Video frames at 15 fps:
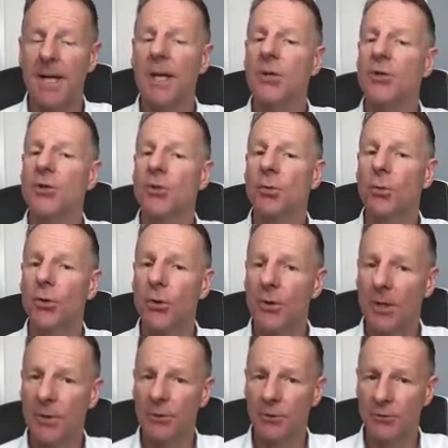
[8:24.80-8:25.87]
Ensure you
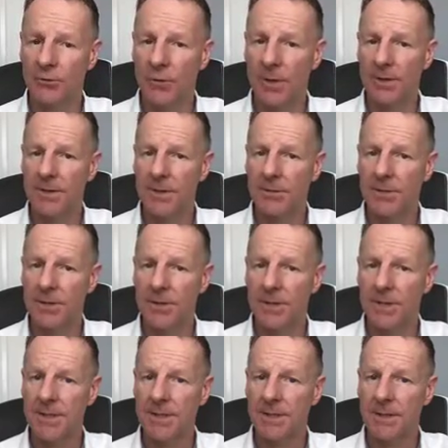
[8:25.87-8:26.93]
know your drug
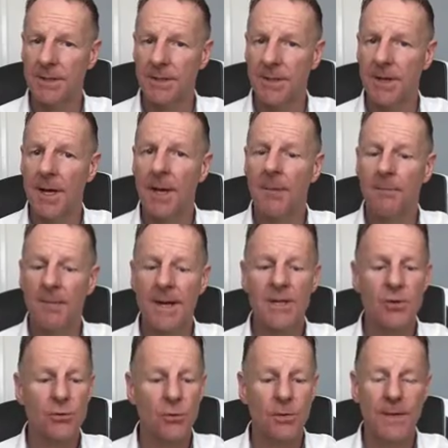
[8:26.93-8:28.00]
dosages.
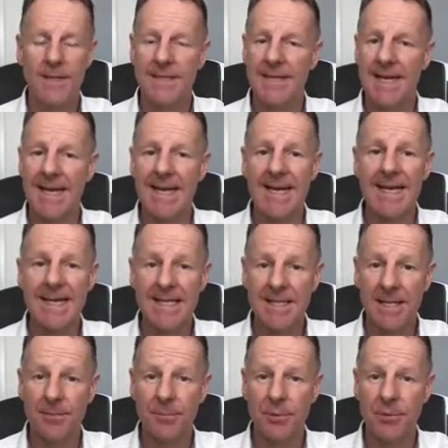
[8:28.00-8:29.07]
Make sure there's
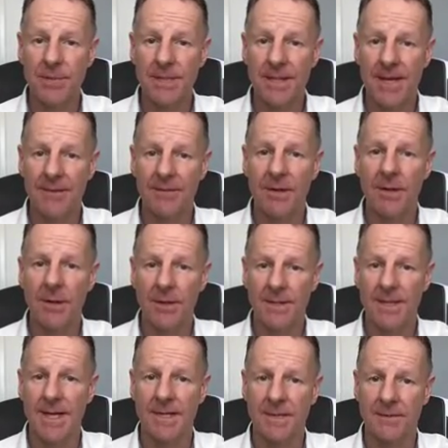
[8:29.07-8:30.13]
easily put together,
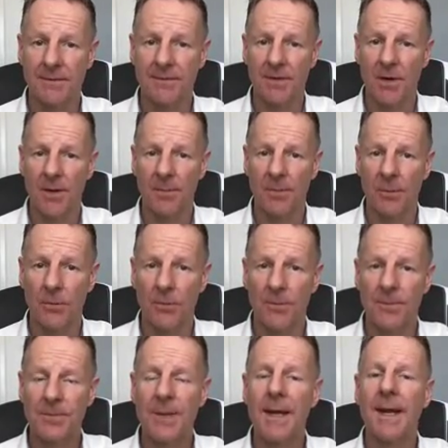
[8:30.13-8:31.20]
identifiable,
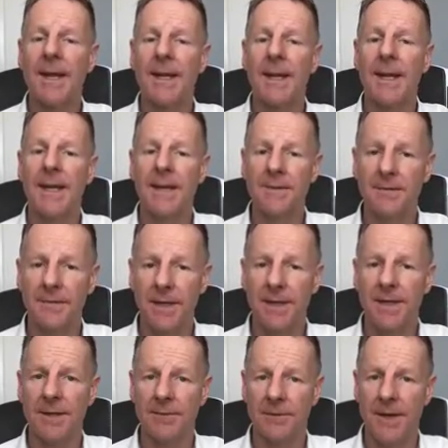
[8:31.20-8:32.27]
and if
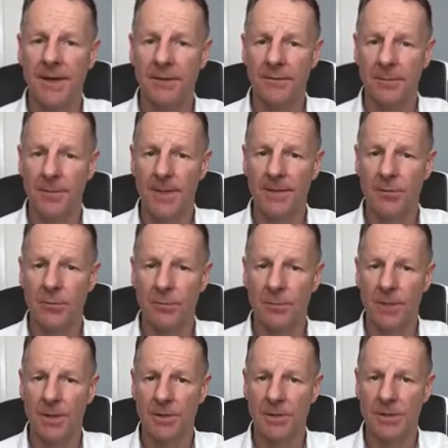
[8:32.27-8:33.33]
in the event of a medical
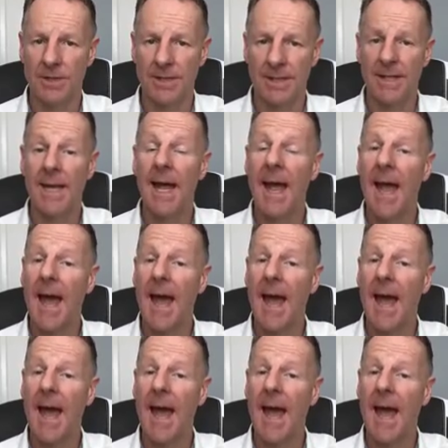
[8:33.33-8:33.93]
emergency,